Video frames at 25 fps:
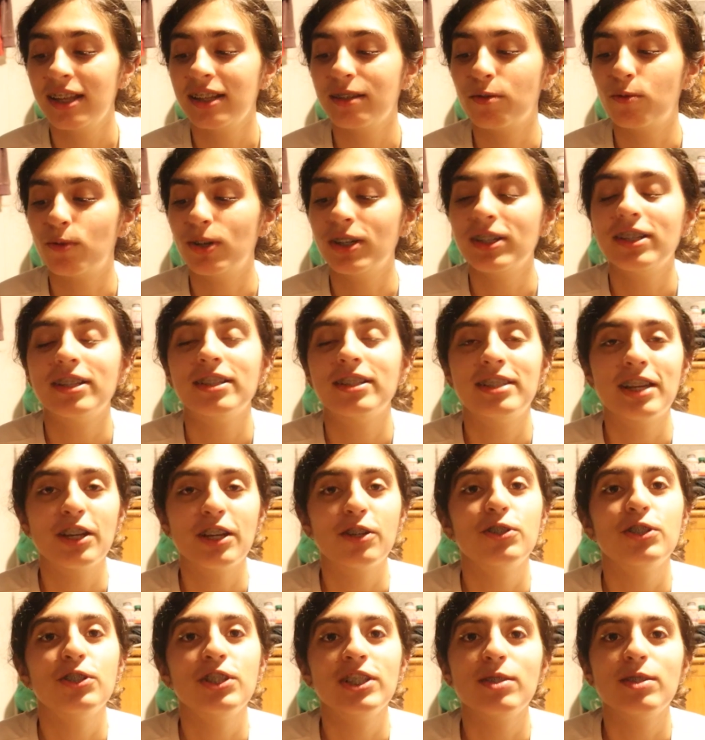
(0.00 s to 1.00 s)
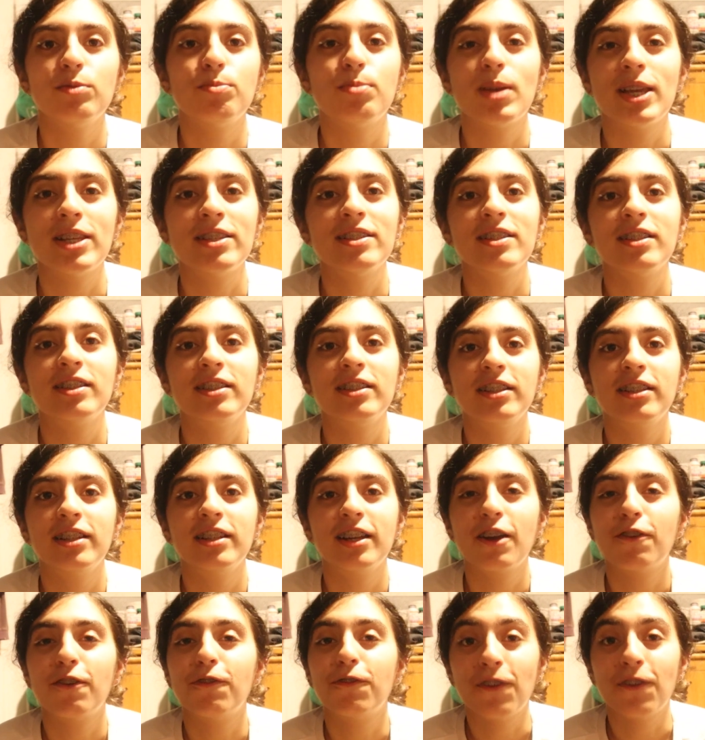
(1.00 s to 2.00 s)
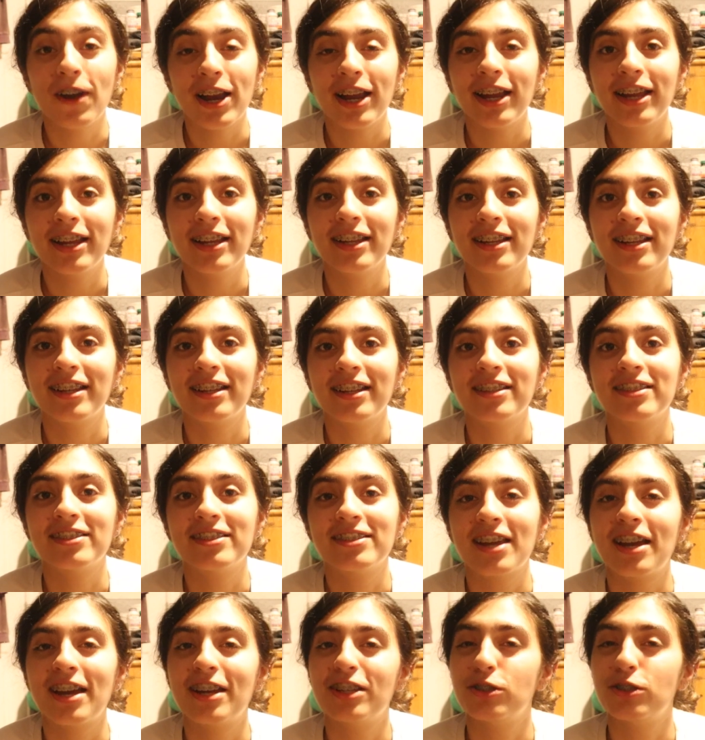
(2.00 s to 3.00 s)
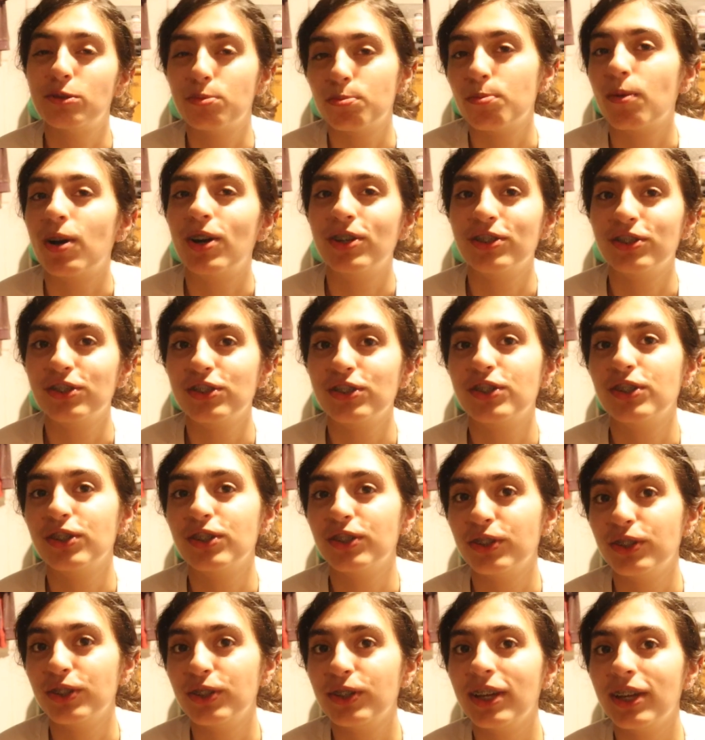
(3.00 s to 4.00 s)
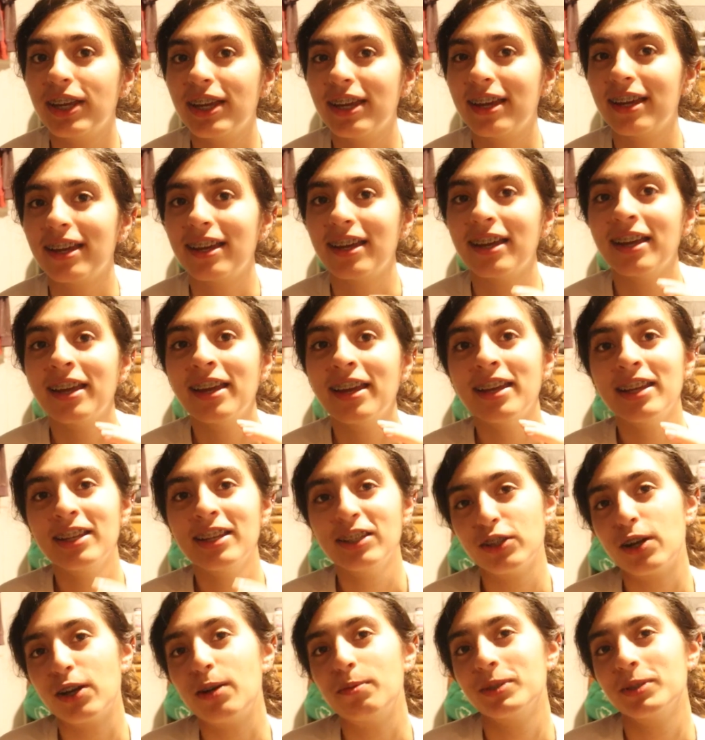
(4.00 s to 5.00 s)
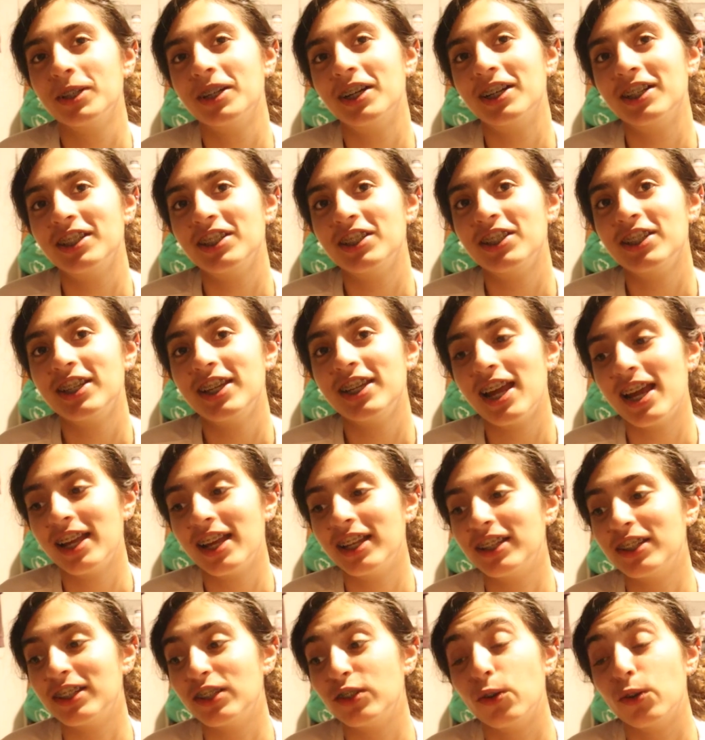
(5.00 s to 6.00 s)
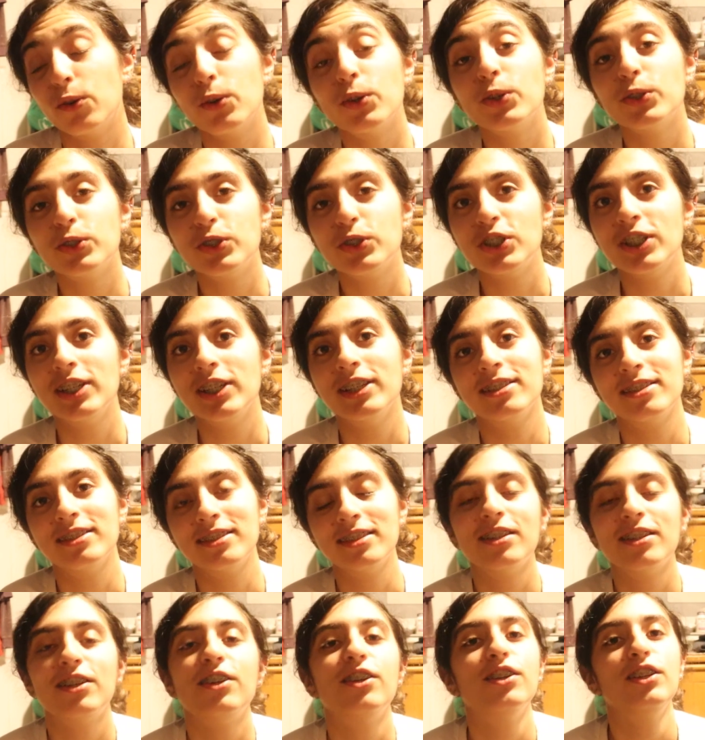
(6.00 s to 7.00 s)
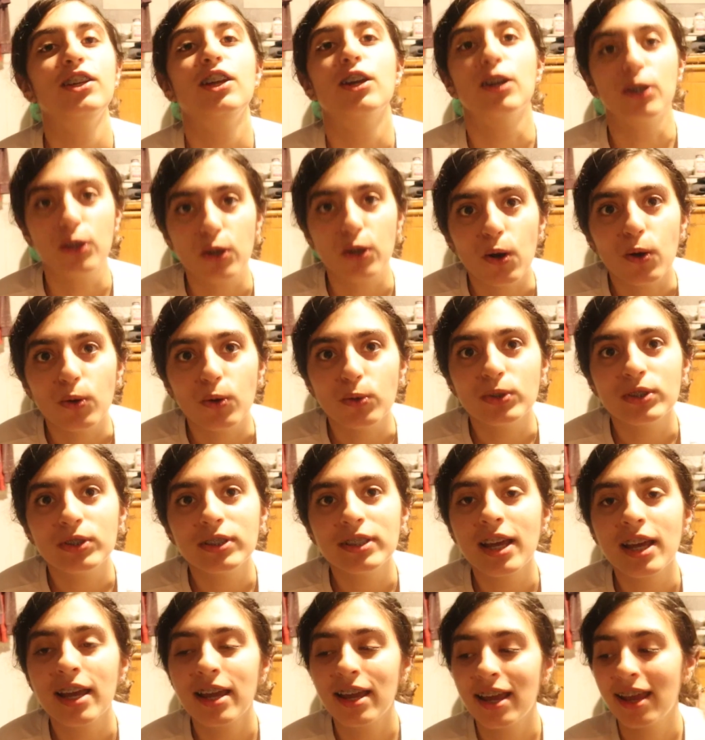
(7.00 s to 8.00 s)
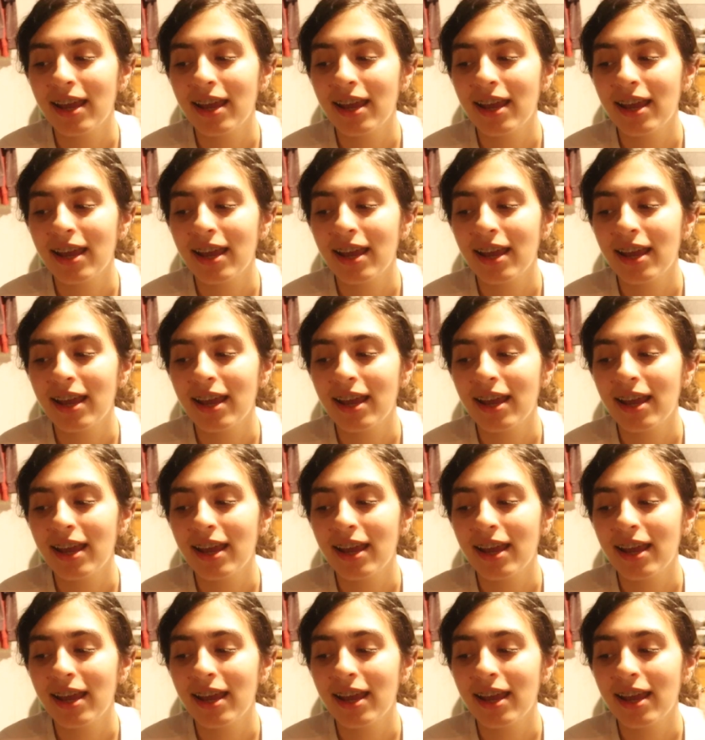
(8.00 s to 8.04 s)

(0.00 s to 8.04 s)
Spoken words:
Dekuchi is basically like a Frankenstein's monster looking Tamagotchi, and Dorochi is literally a ghost.